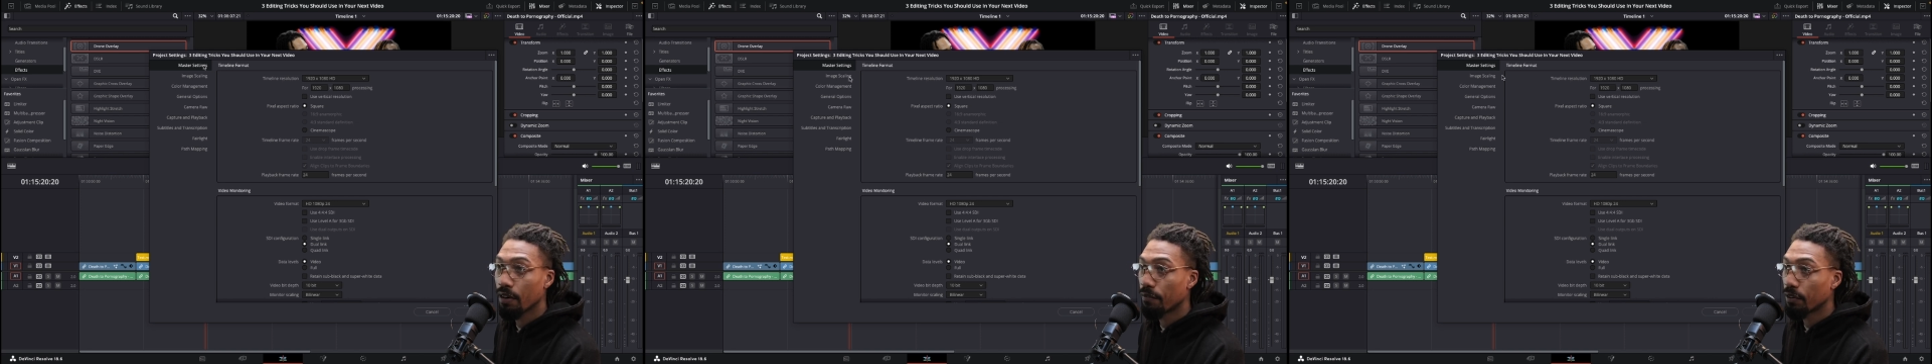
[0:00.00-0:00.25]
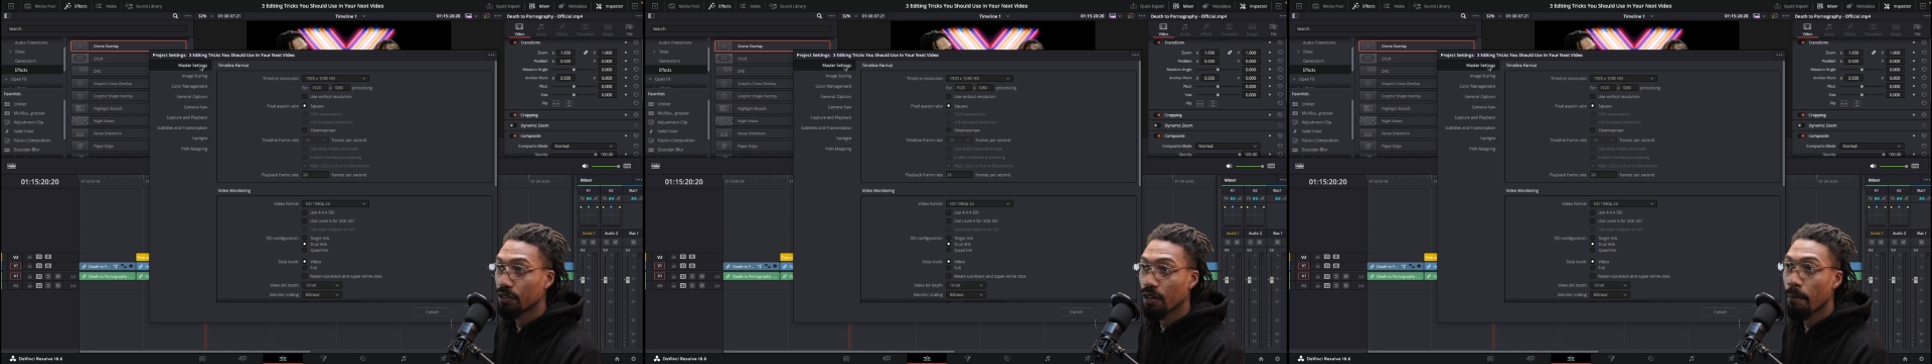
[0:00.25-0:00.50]
The
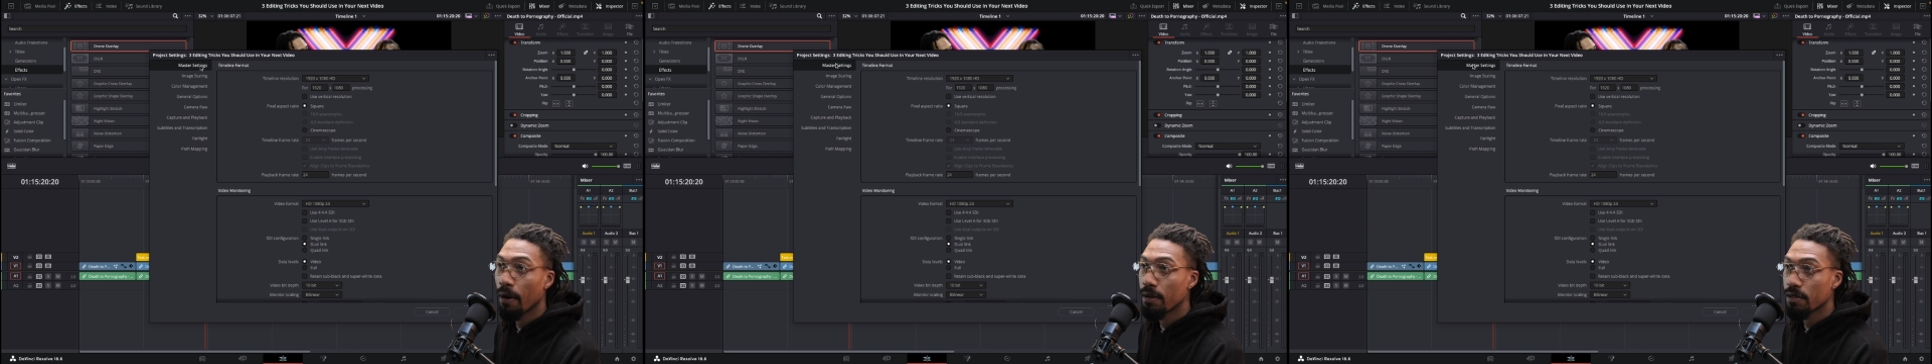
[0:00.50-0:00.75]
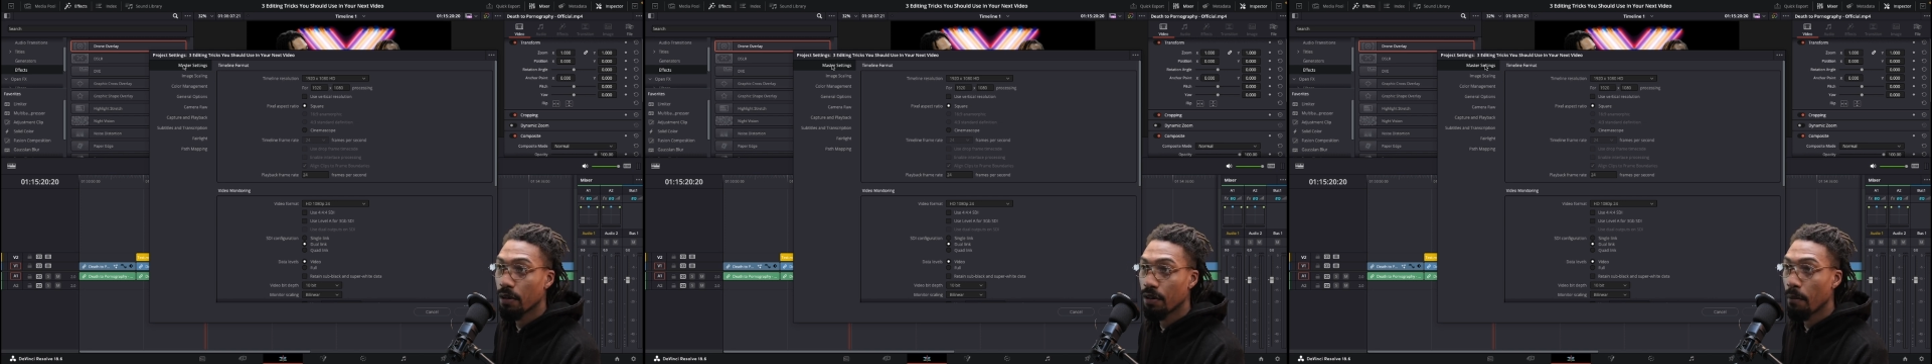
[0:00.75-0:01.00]
first thing that
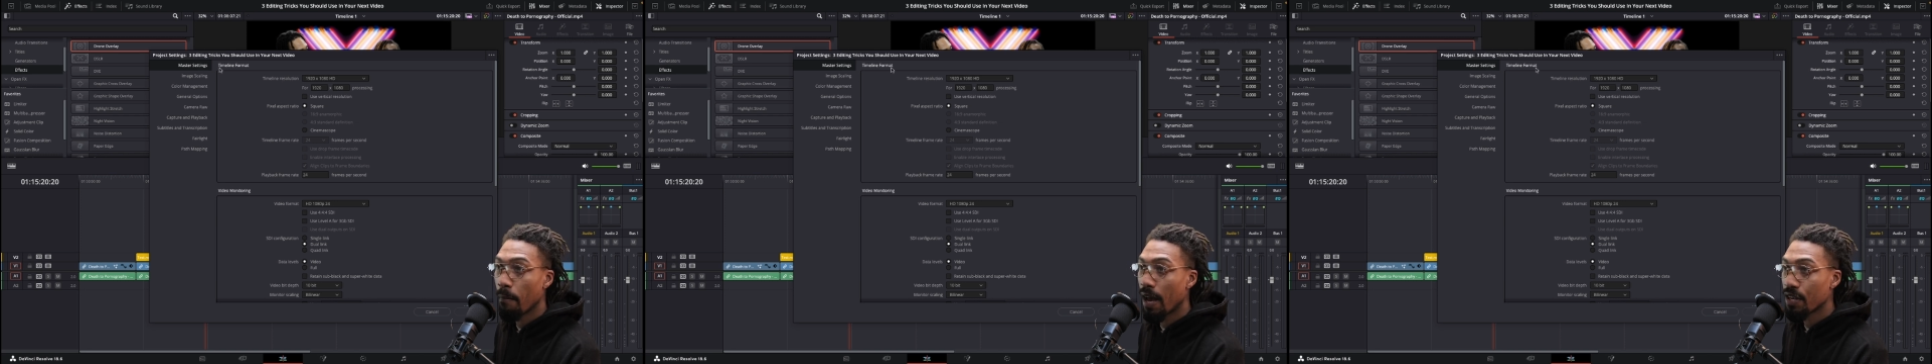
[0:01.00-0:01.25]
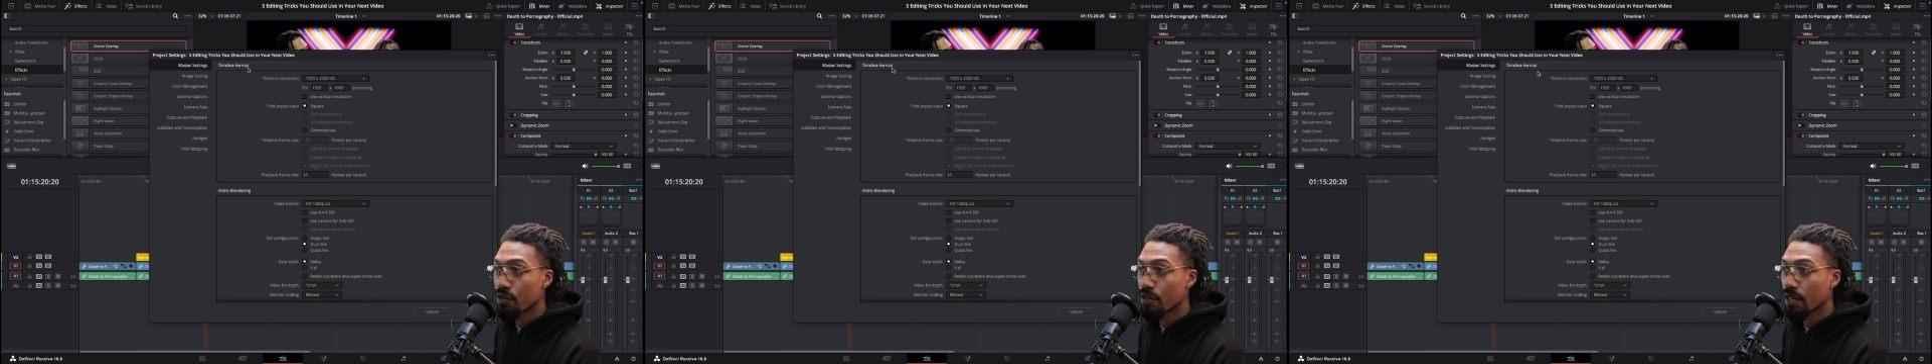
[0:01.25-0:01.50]
pops up under
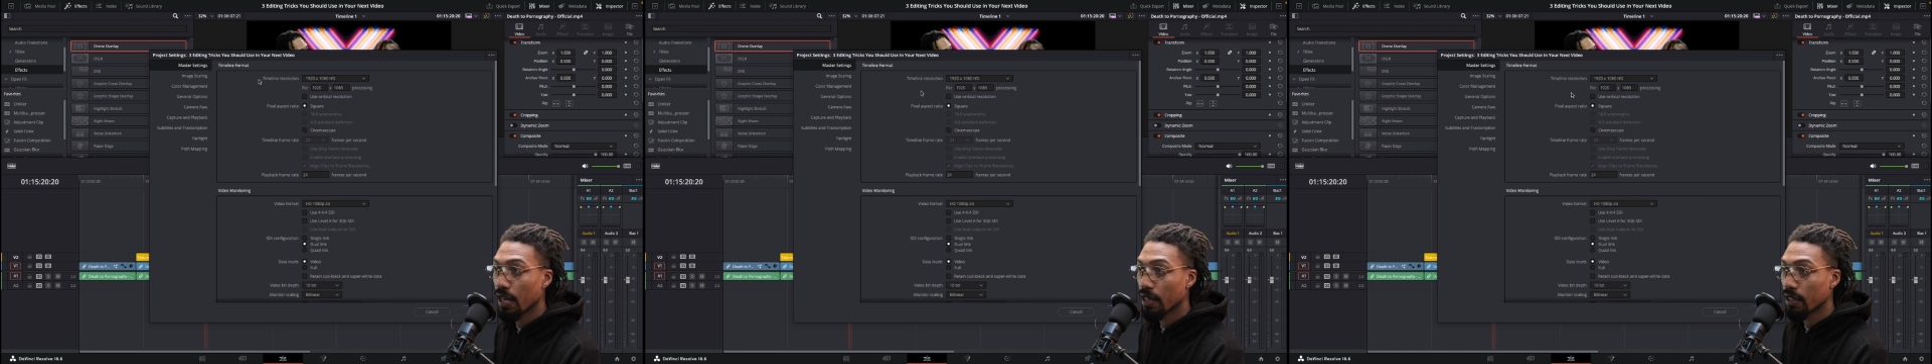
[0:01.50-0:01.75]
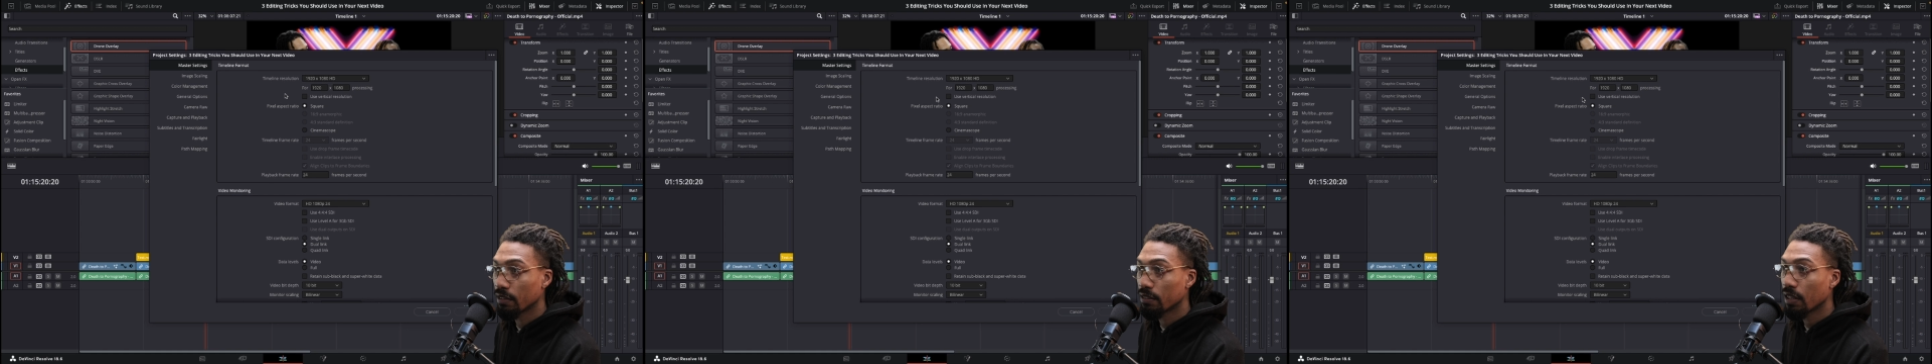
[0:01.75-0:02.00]
master
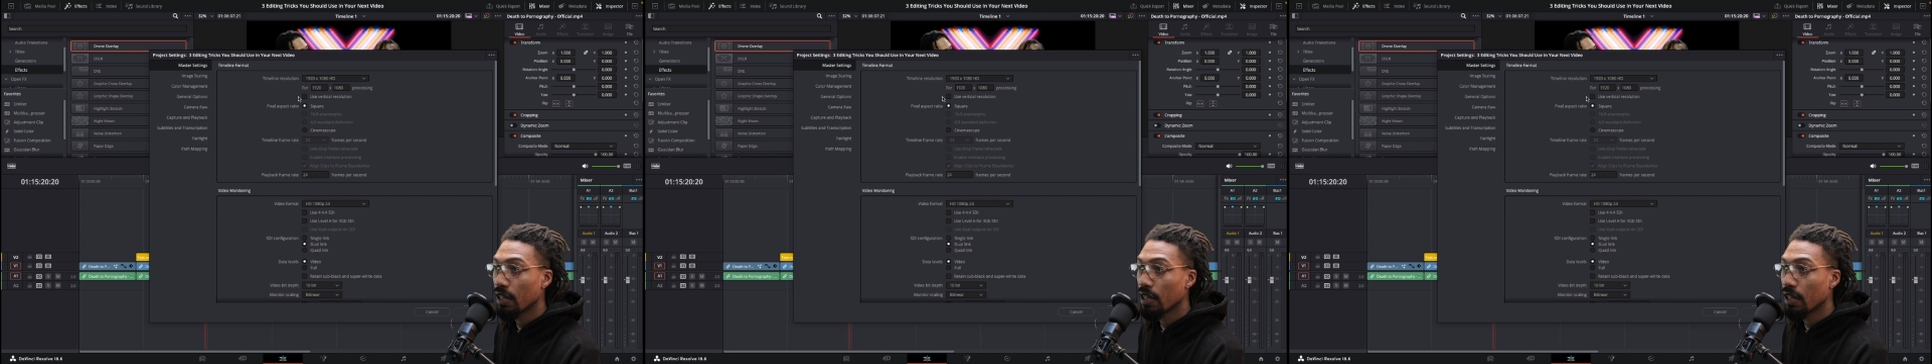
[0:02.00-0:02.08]
settings